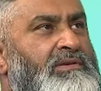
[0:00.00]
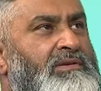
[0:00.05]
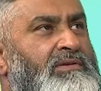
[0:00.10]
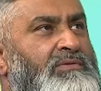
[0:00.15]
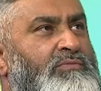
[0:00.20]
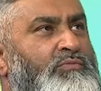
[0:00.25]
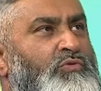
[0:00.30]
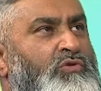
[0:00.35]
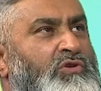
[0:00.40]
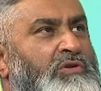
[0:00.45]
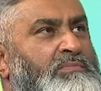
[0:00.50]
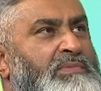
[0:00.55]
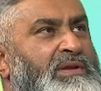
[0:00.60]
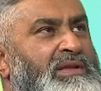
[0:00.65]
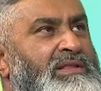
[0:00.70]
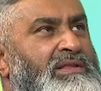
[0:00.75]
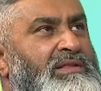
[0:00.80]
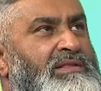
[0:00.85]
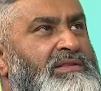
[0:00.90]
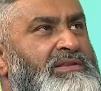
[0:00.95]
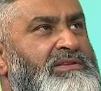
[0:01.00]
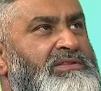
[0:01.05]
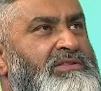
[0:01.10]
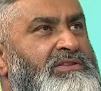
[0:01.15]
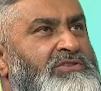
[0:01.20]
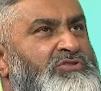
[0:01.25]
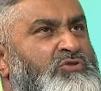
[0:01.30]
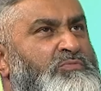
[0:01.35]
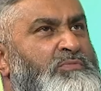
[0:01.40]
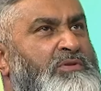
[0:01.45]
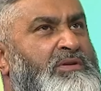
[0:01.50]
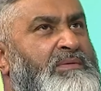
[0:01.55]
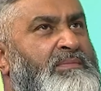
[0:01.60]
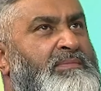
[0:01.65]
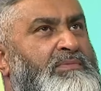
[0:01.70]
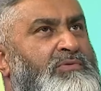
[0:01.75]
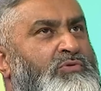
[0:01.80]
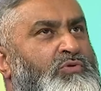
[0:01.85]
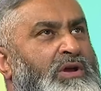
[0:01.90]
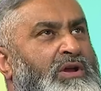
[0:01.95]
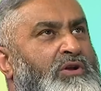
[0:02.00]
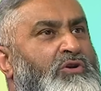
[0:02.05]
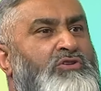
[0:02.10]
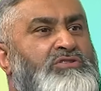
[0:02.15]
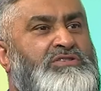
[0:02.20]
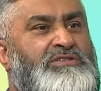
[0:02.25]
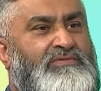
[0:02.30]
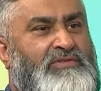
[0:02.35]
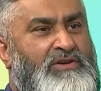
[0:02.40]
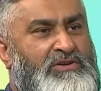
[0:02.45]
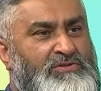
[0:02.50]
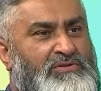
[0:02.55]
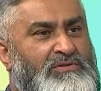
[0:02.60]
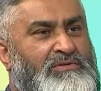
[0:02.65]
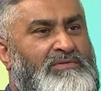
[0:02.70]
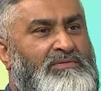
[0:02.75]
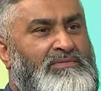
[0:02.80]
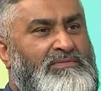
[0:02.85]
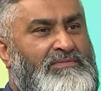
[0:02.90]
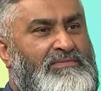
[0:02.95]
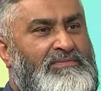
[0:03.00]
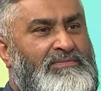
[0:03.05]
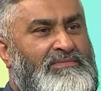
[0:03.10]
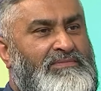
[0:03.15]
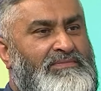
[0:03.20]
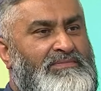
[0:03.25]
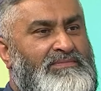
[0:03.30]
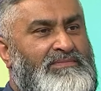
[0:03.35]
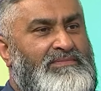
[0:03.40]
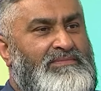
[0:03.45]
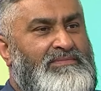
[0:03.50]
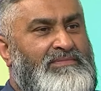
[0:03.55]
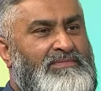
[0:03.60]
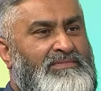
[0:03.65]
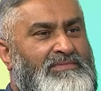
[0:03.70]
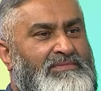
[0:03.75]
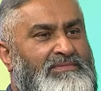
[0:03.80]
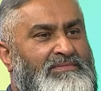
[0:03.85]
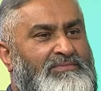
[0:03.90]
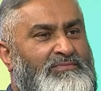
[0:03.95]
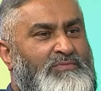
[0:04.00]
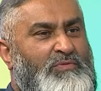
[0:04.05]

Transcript: We could make this could become quite controversial when we